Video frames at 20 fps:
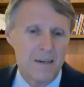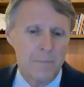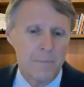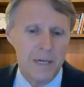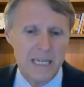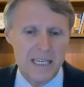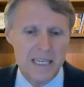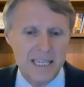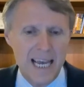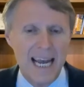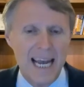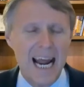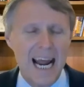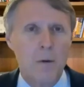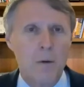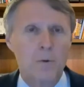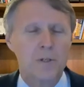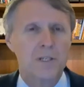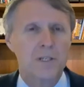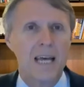but instead
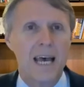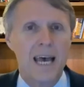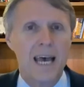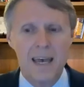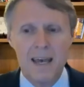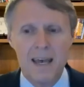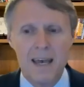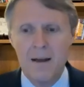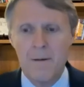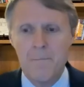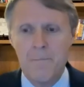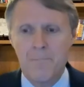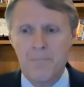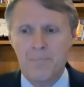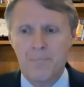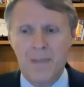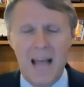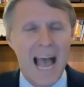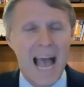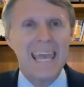I will say,
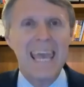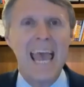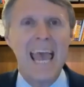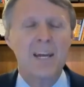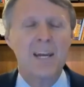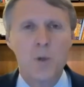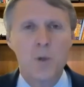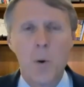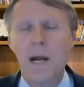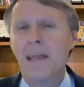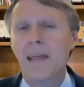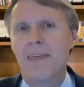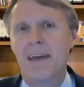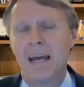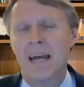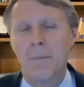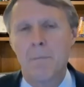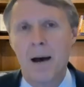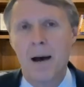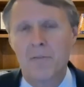I can't do
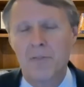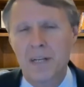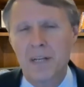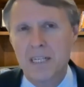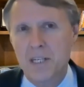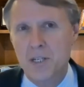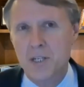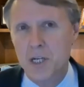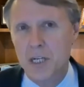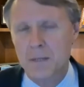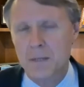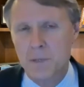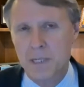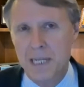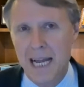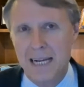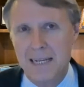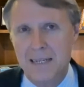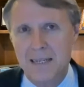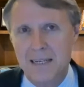anything about these
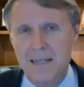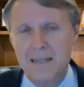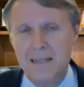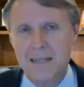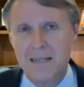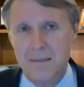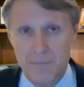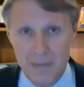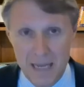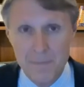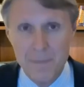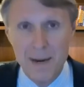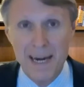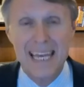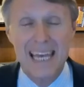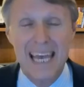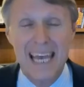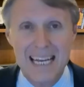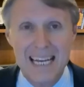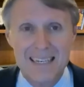circumstances in, in
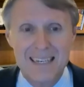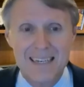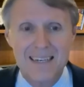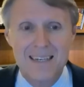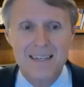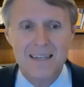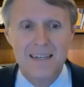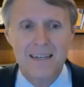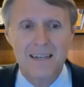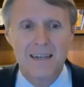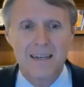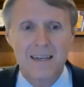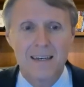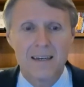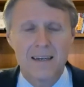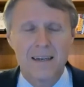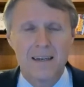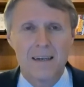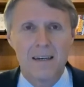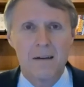many cases,
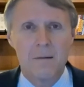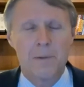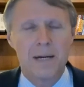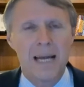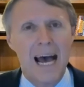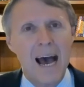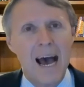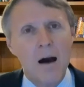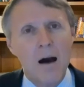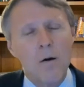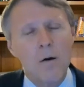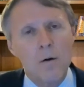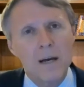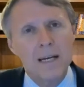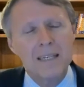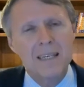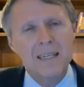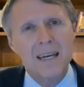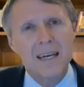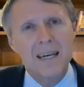but how
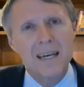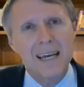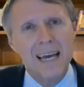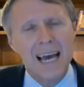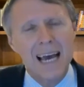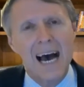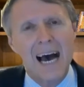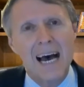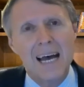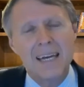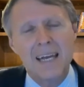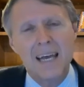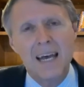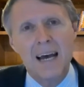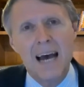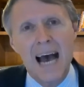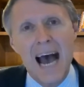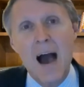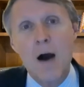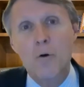is God,
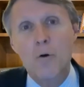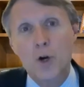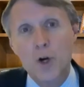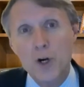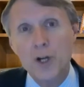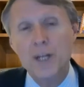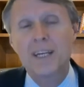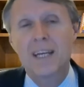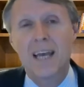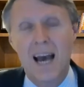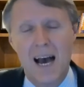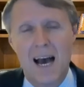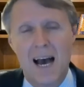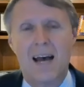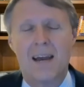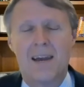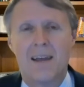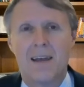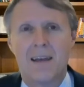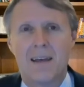how could
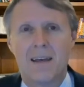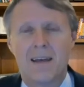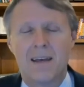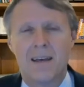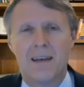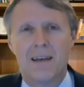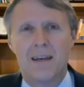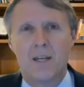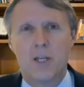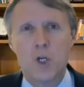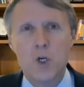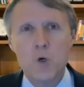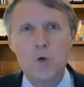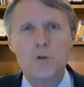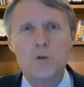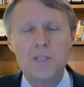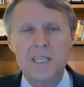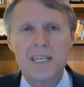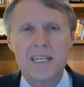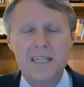God use
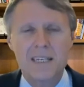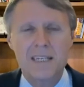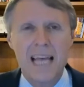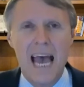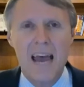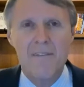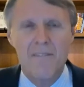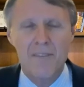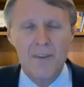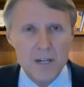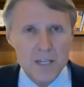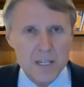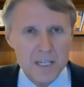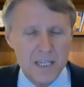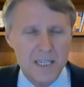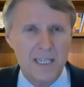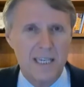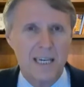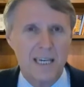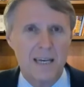this
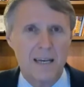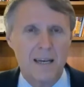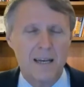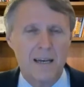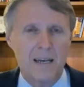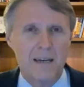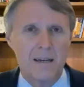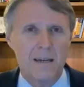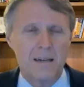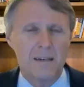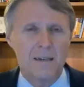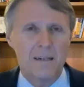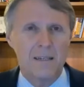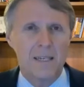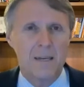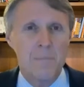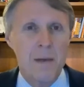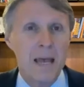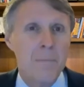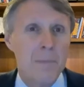adversity
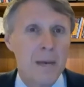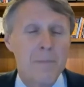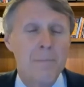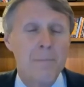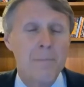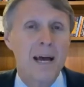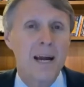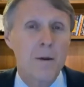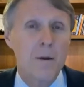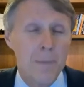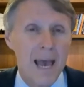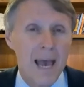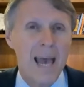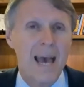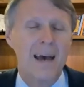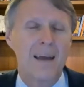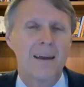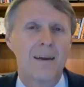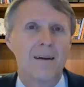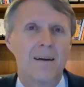to make me a better
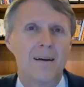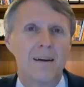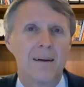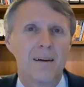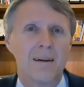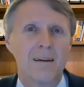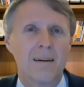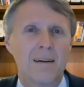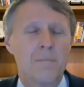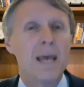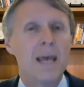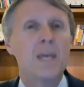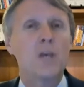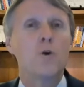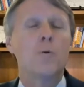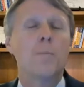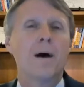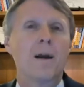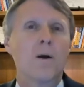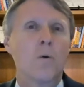man, to make you
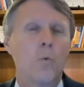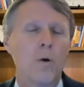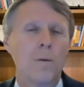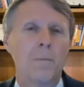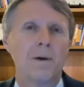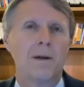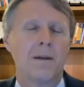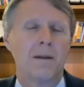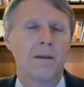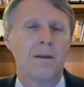a better woman,